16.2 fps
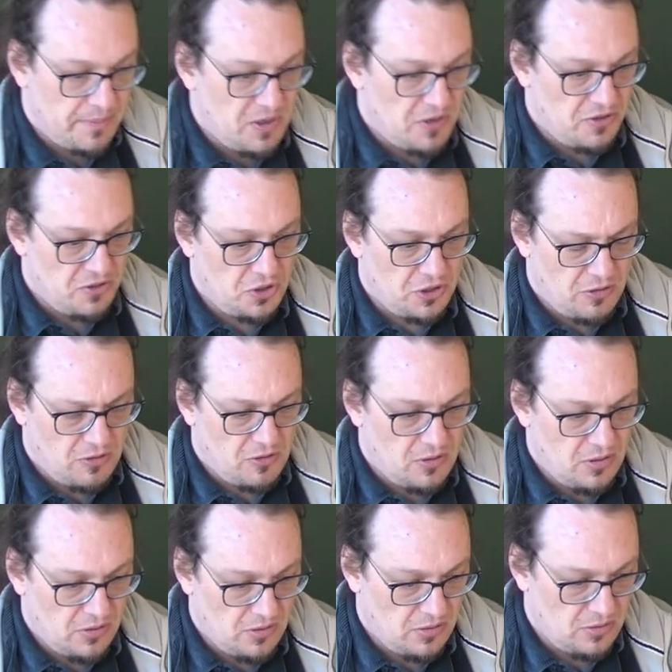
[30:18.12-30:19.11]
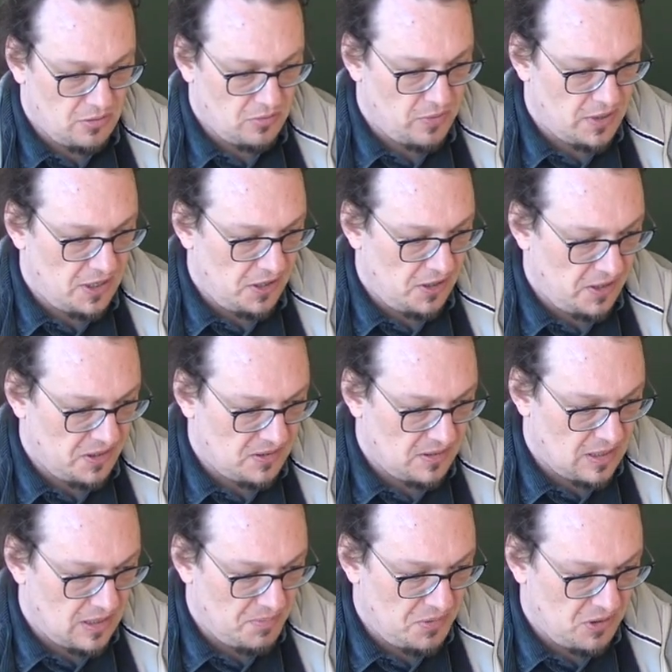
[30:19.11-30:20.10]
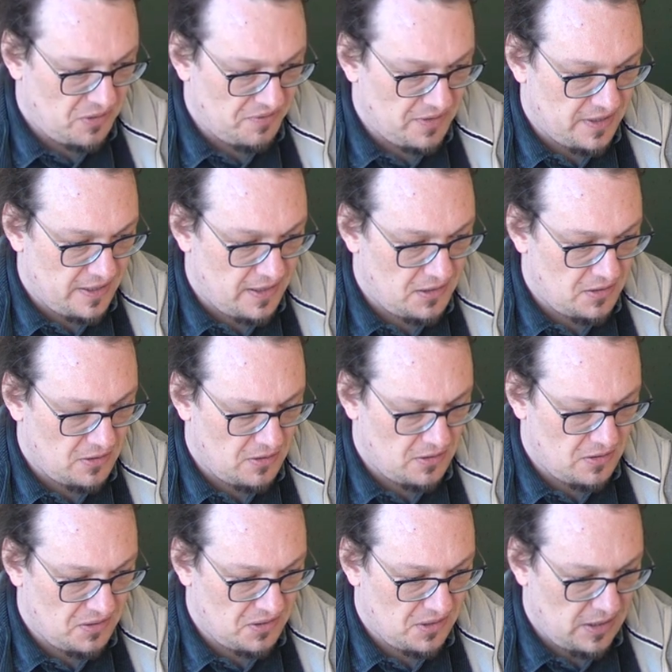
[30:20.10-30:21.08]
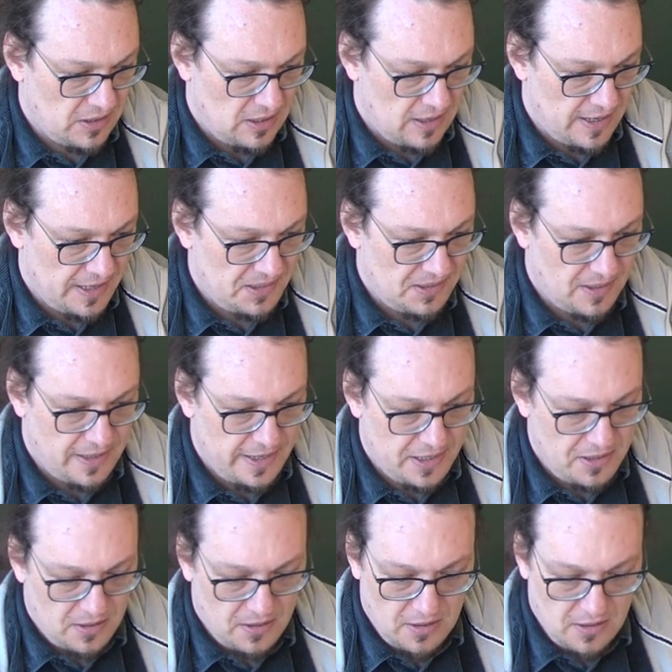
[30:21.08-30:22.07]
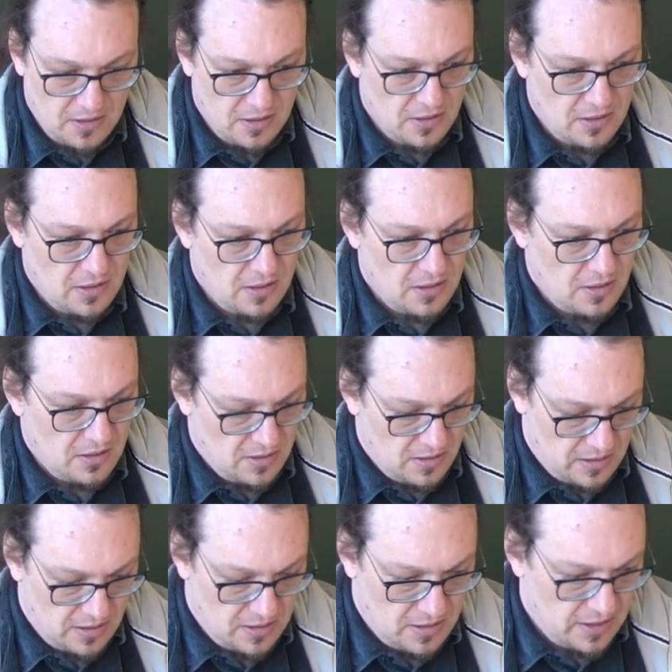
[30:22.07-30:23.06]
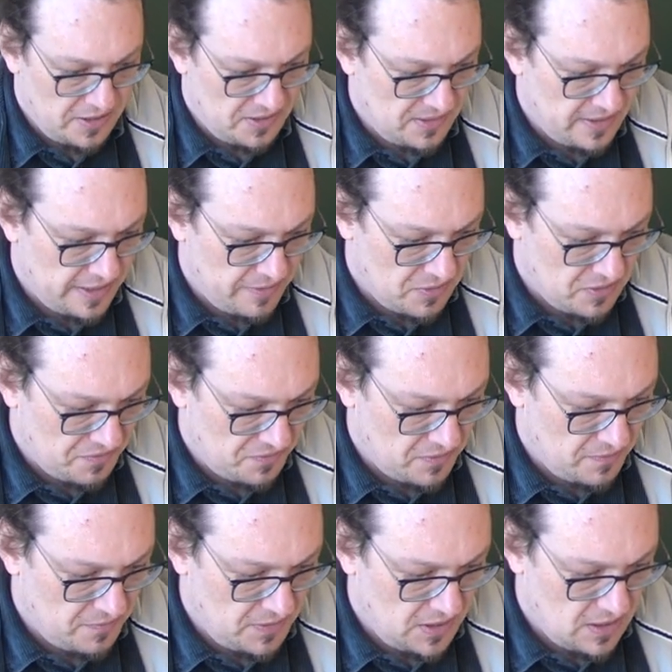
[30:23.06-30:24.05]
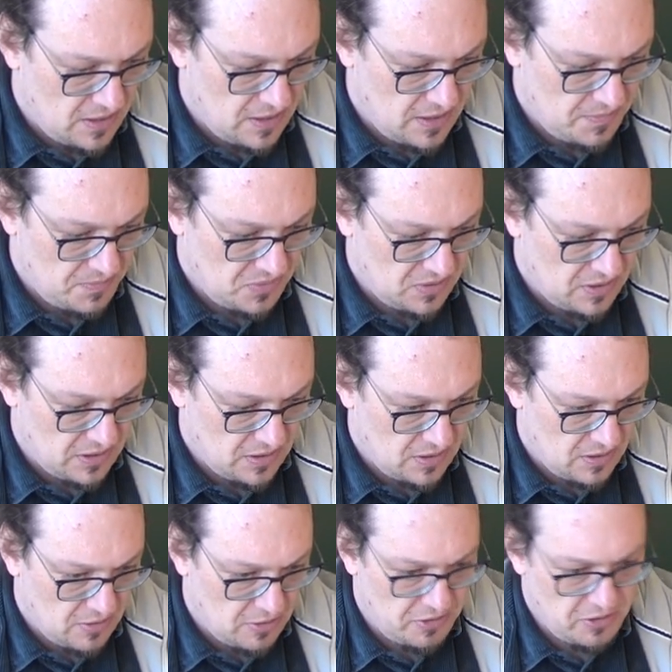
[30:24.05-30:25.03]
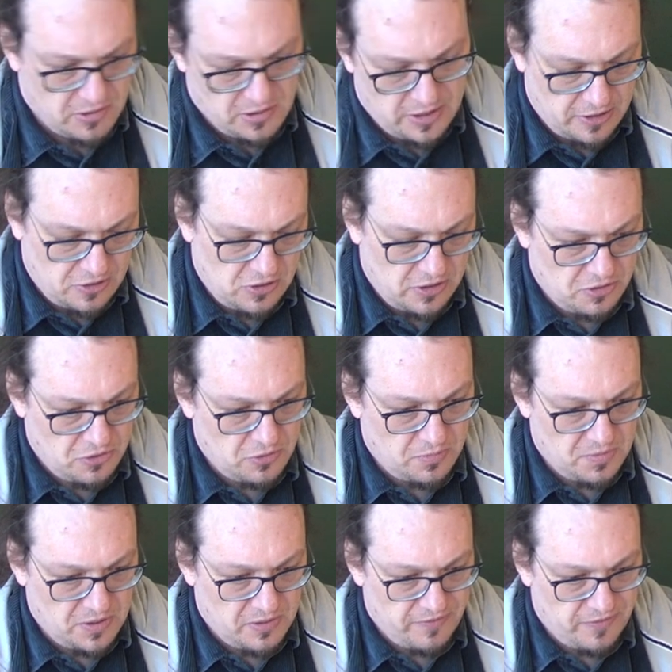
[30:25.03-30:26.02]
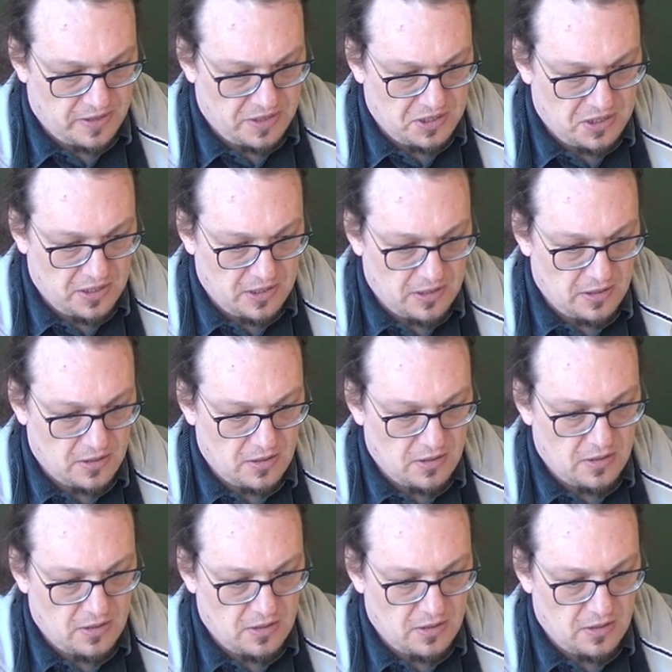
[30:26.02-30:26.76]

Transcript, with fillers: I'm going to show one little example of that on the CLI side. Uh, let's take one of the VMs. I, oh no, actually it should be fine here.